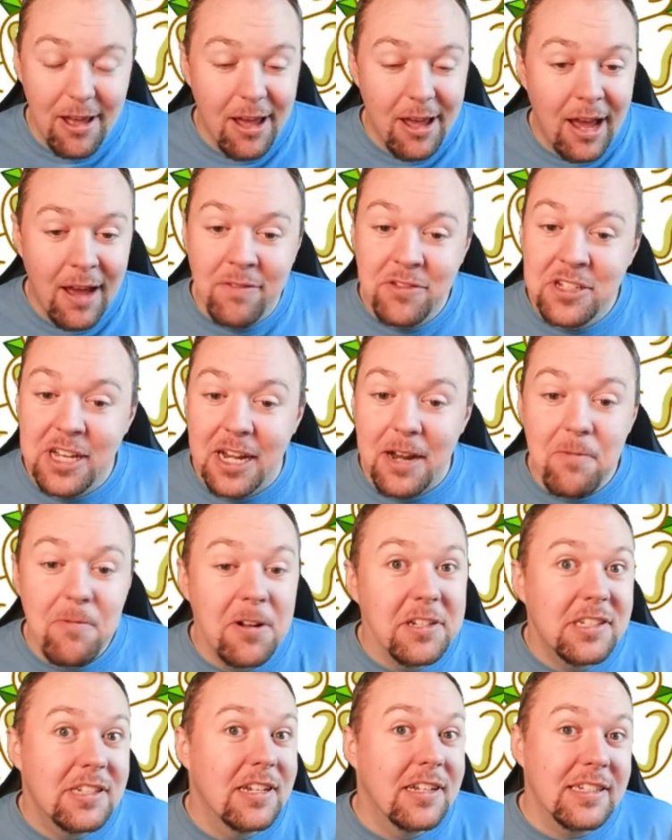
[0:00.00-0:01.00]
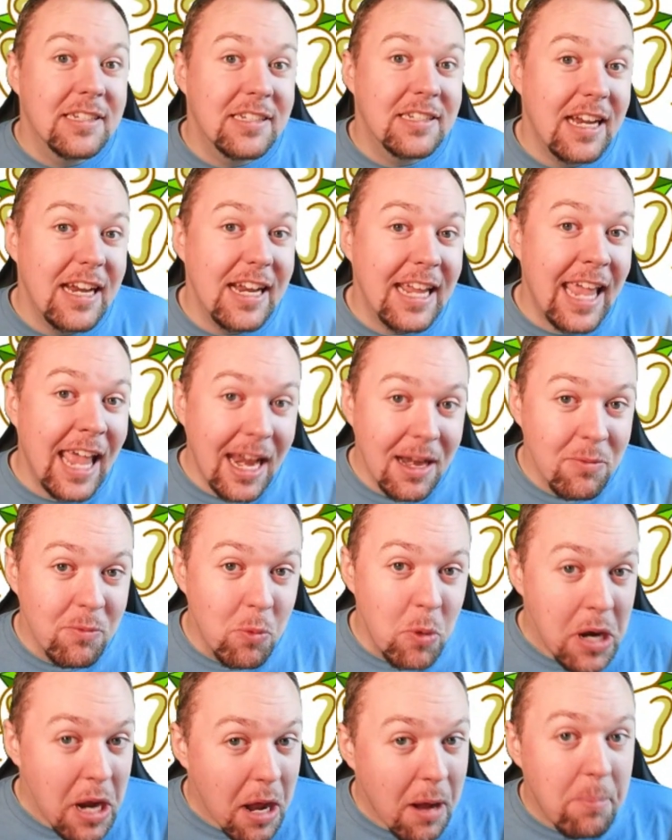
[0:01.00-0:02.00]
I've said it once and I'll say it again,
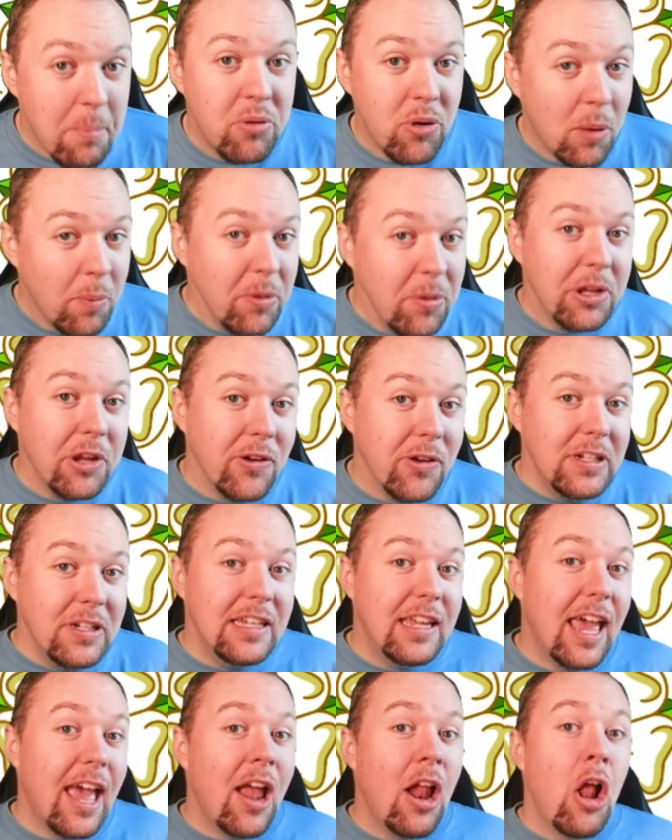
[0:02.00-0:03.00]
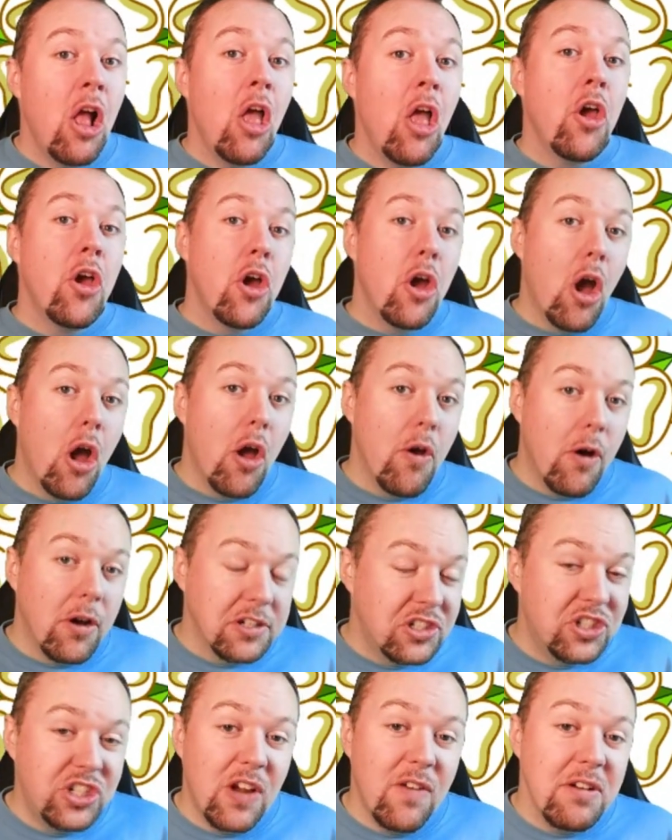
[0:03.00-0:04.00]
we are probably going to get
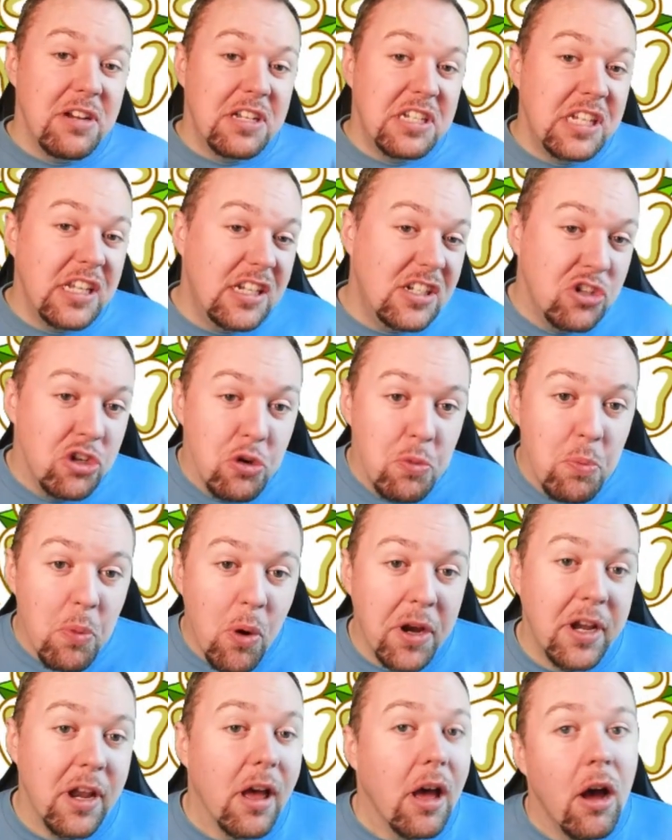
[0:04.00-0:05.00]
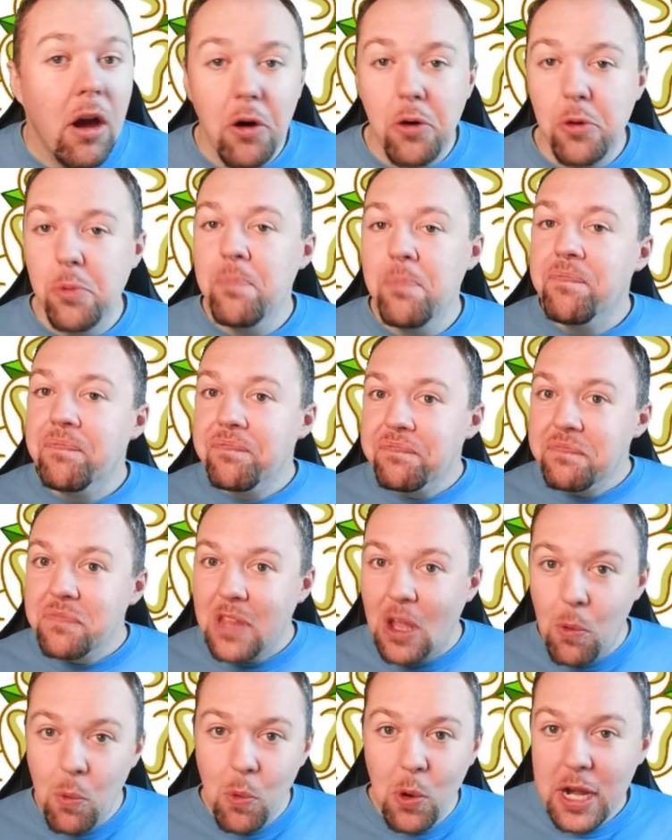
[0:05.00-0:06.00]
austerity 2.0
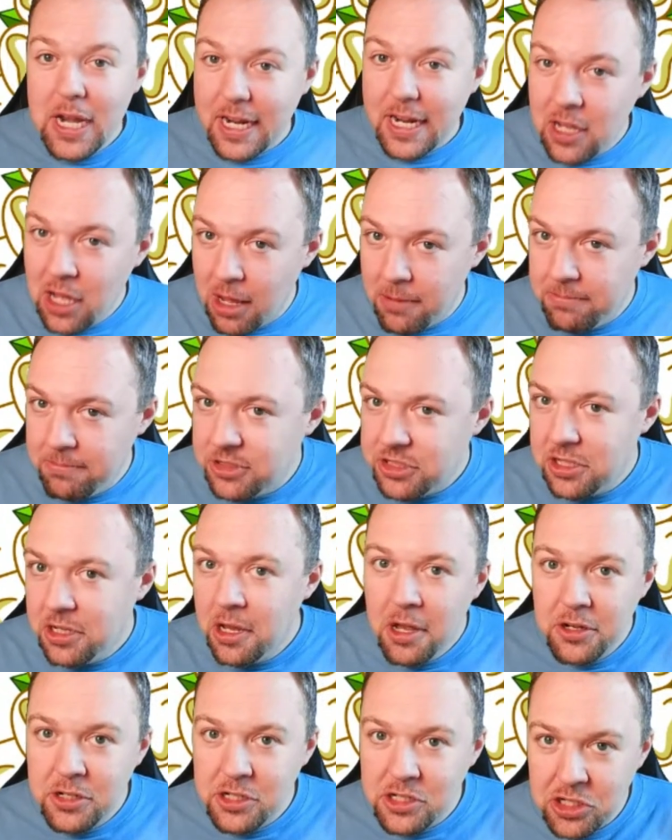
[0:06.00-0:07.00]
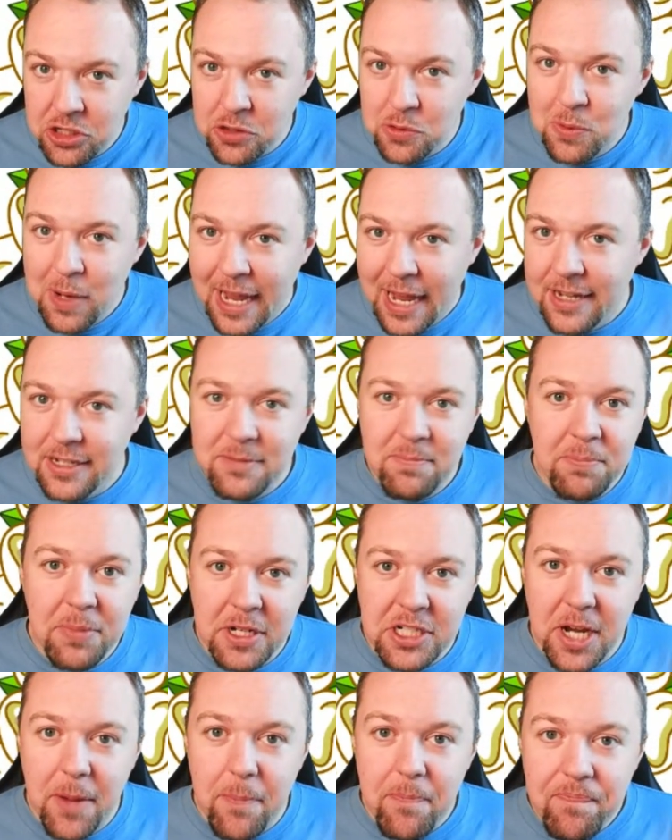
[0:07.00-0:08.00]
when it comes to his
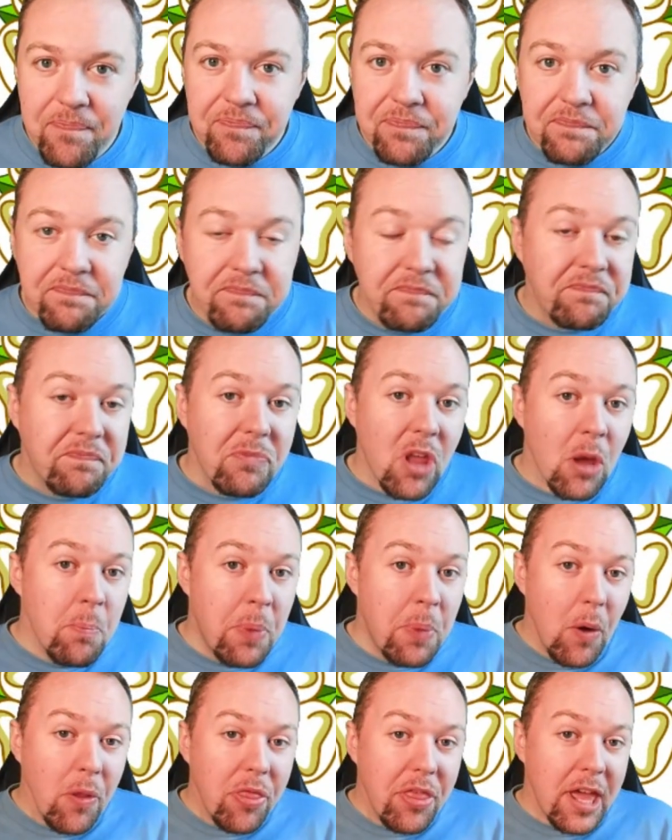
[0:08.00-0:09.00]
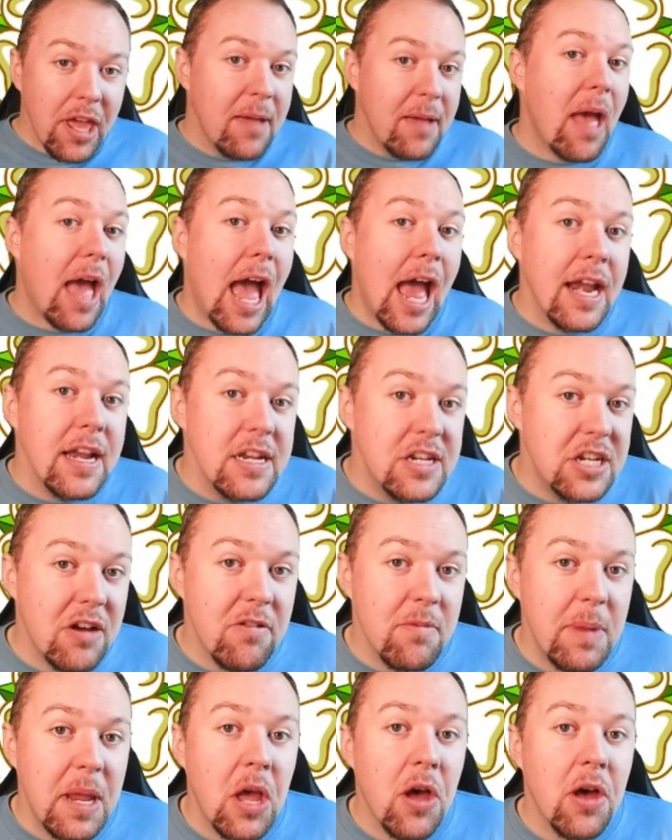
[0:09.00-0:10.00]
budget. Both him and
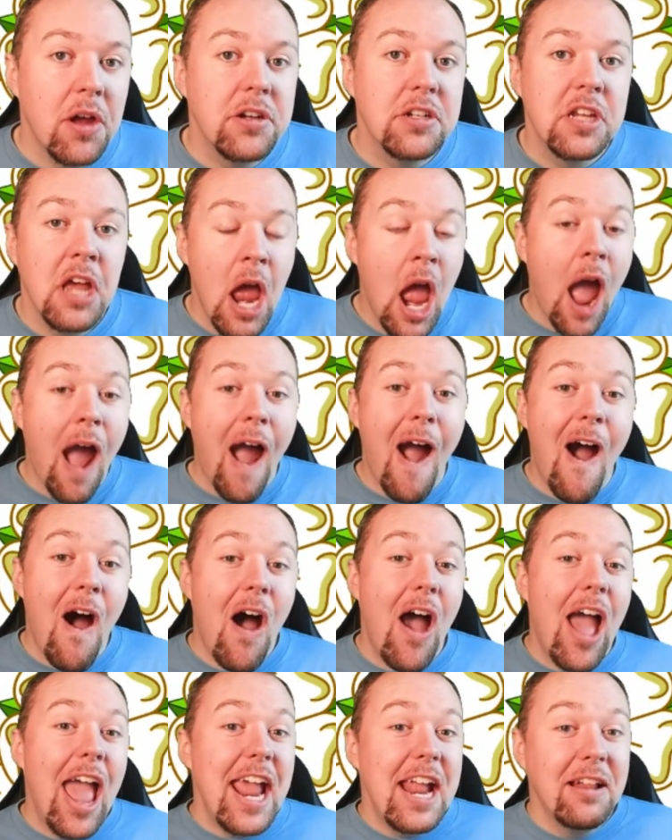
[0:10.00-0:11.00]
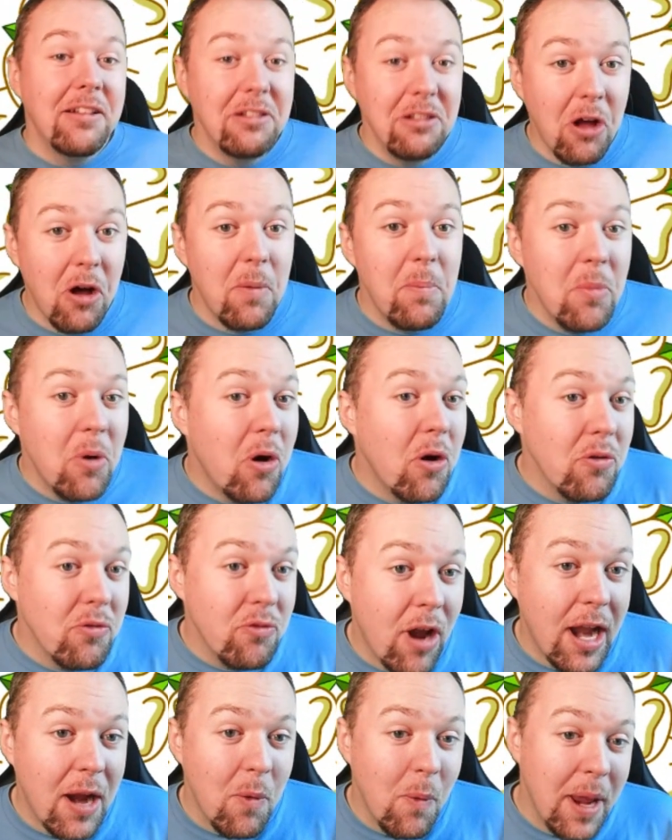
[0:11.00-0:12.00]
Jeremy Hunt are a lot more
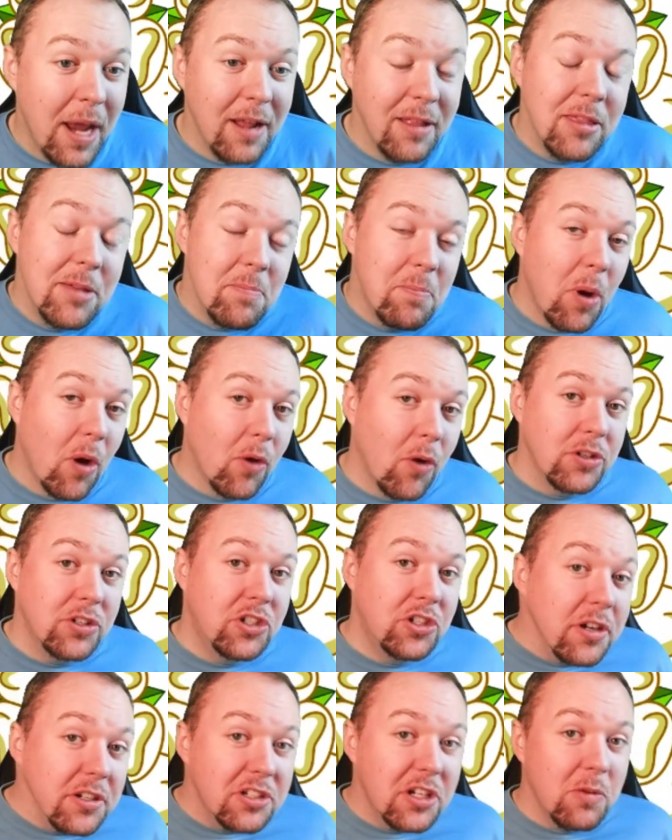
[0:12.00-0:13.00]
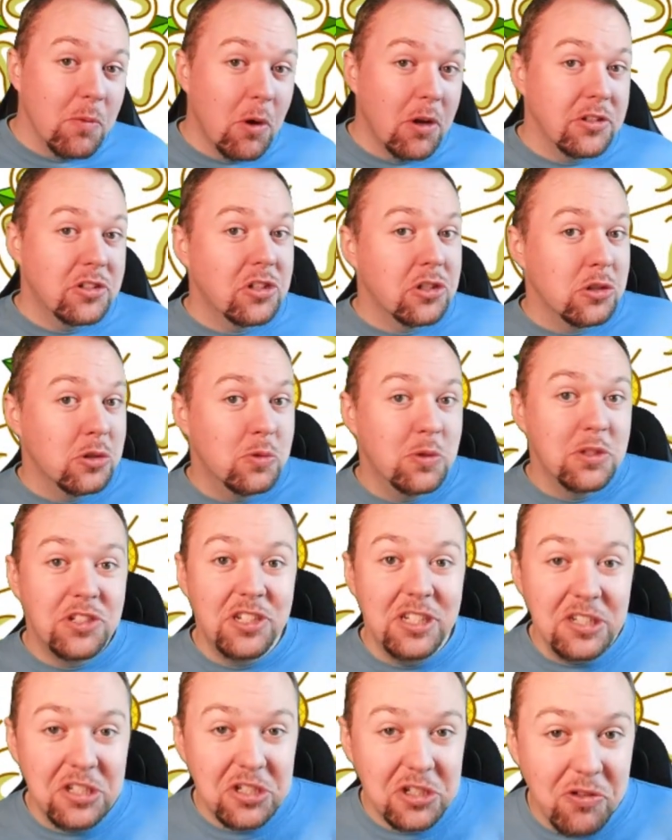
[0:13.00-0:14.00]
right-wing than Boris Johnson was, who was
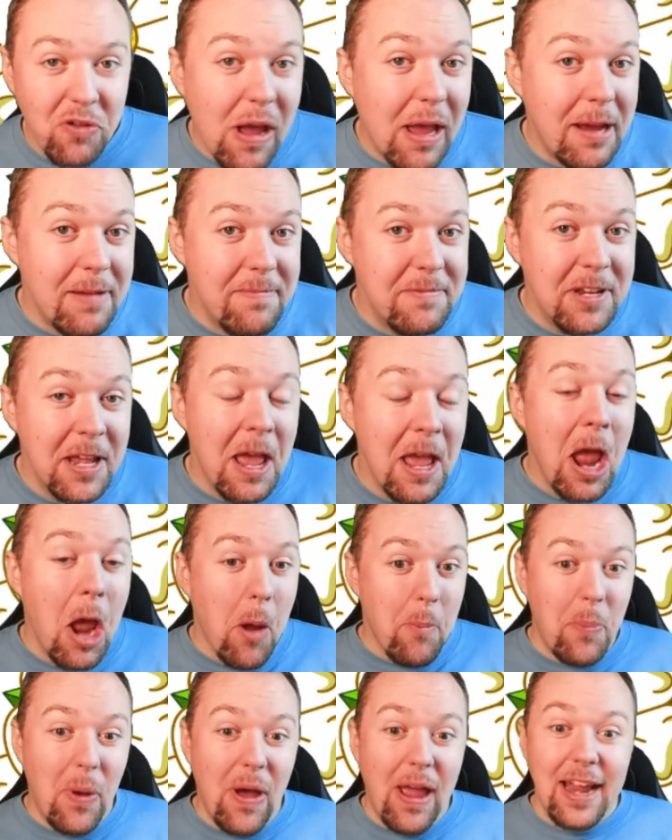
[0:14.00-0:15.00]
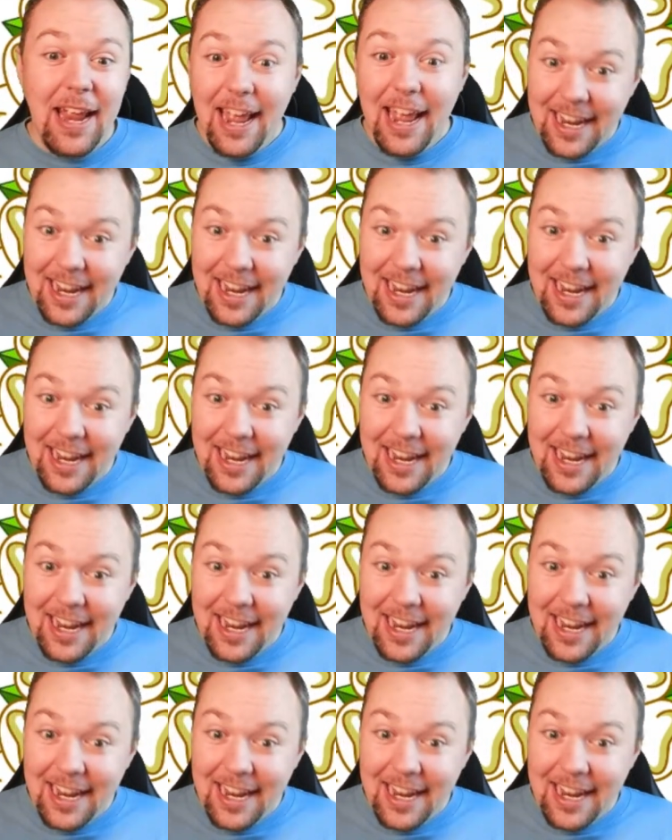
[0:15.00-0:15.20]
described by